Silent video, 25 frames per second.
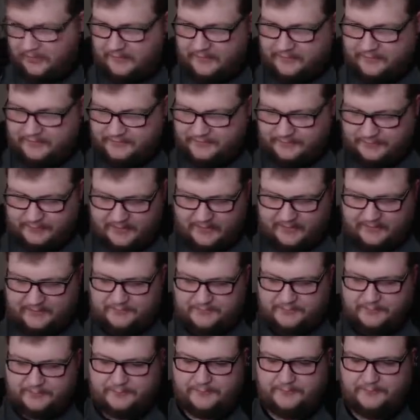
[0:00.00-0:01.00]
on this
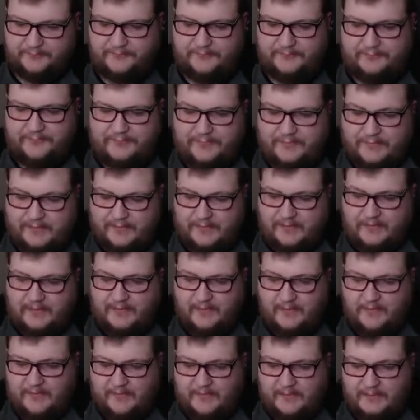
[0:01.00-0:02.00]
box
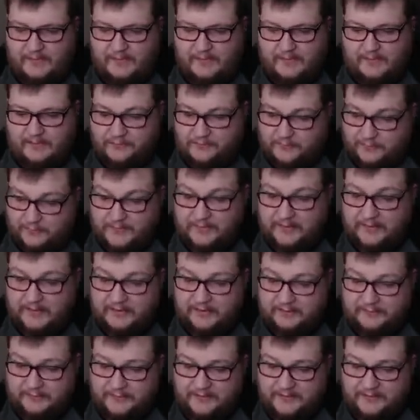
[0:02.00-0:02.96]
because we did.